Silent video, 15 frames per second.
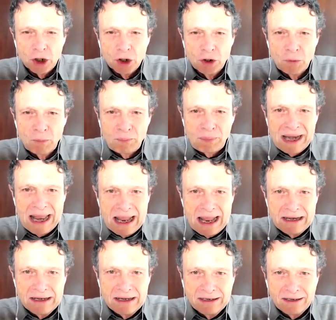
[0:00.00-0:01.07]
you
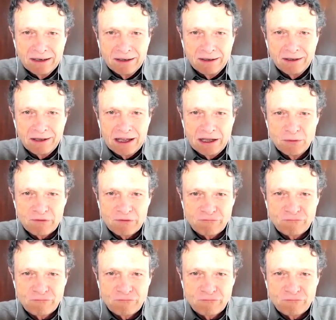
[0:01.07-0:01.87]
plan and you have